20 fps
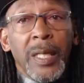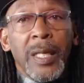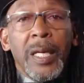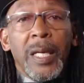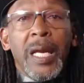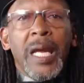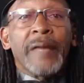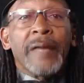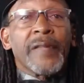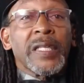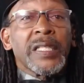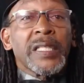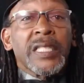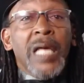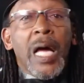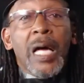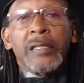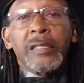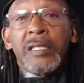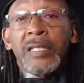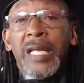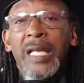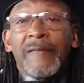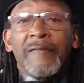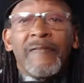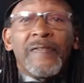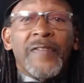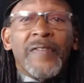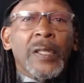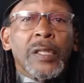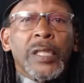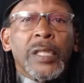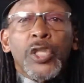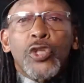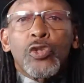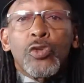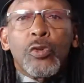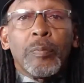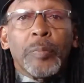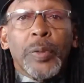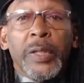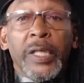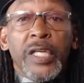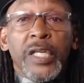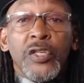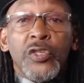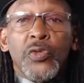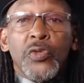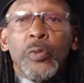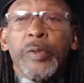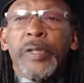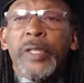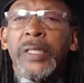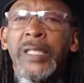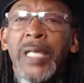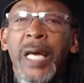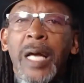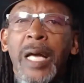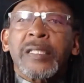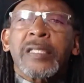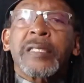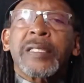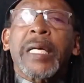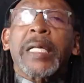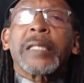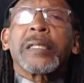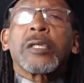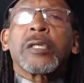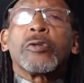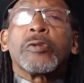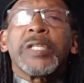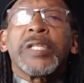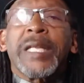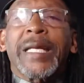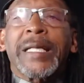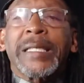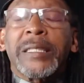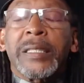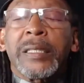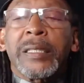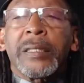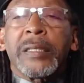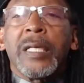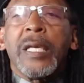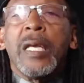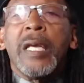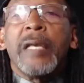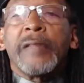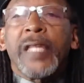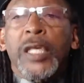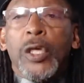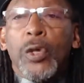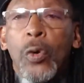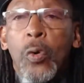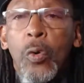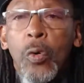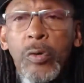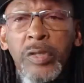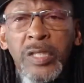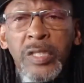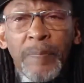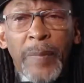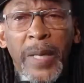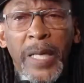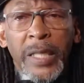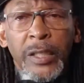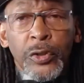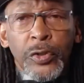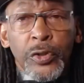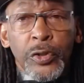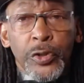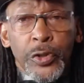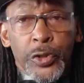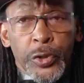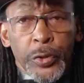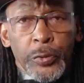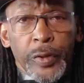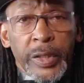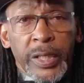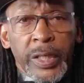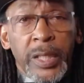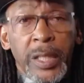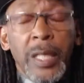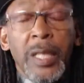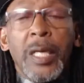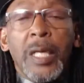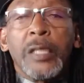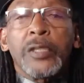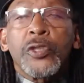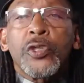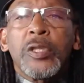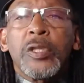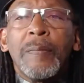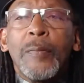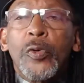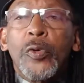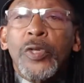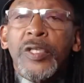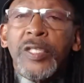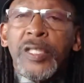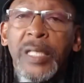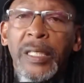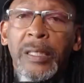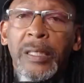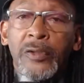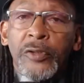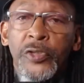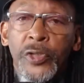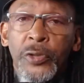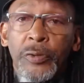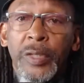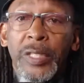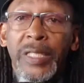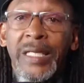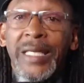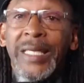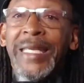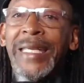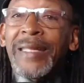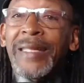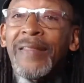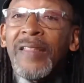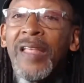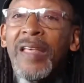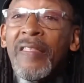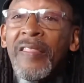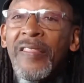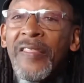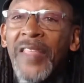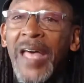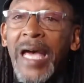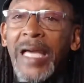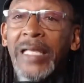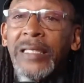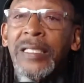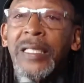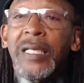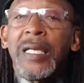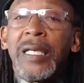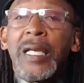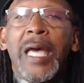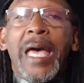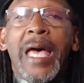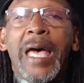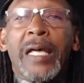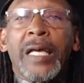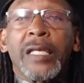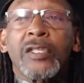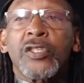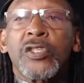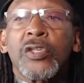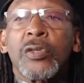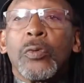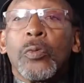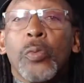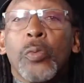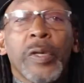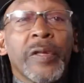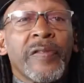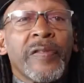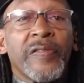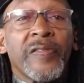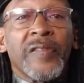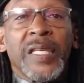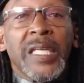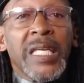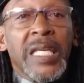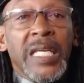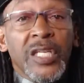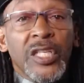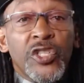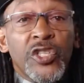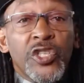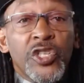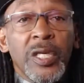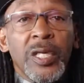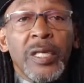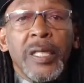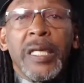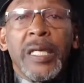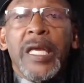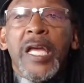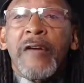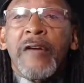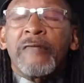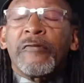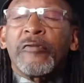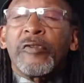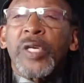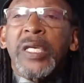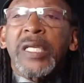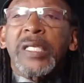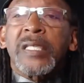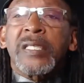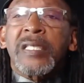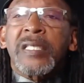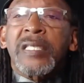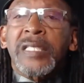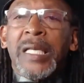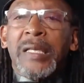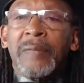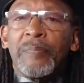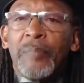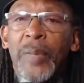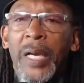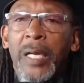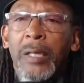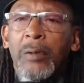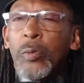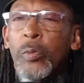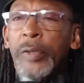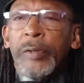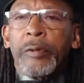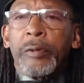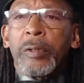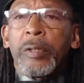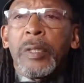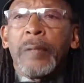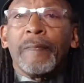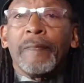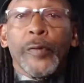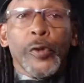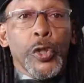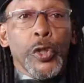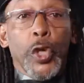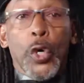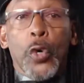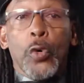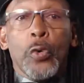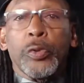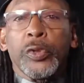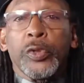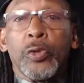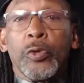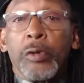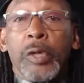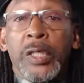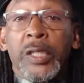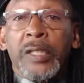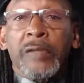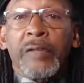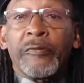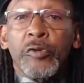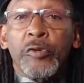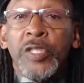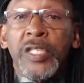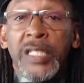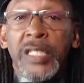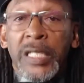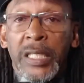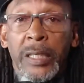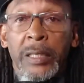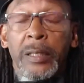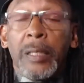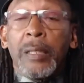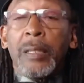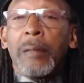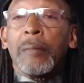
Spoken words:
And the dots that fell into place were the dots that connected the horseback journey to the motorcycle journey, in that, as with each, every setback, whether known or unforeseen,